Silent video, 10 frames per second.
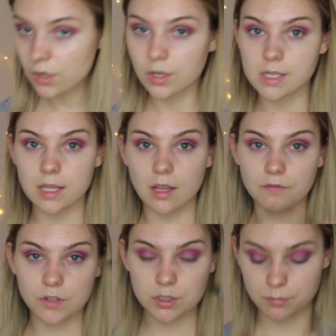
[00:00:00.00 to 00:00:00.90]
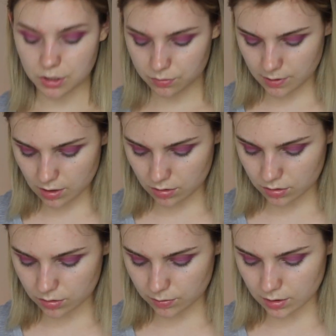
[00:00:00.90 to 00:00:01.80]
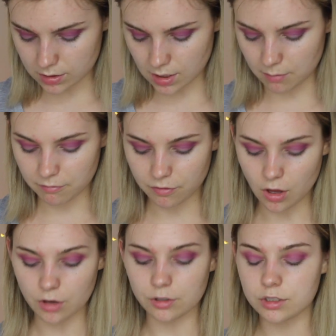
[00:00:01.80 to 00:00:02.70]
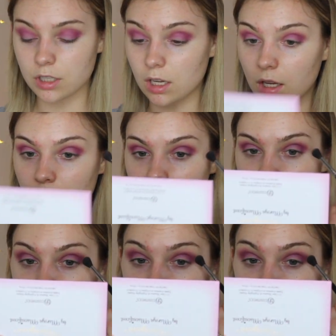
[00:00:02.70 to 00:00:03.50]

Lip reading: I'm going to take that first brush we used with the same flotter shade.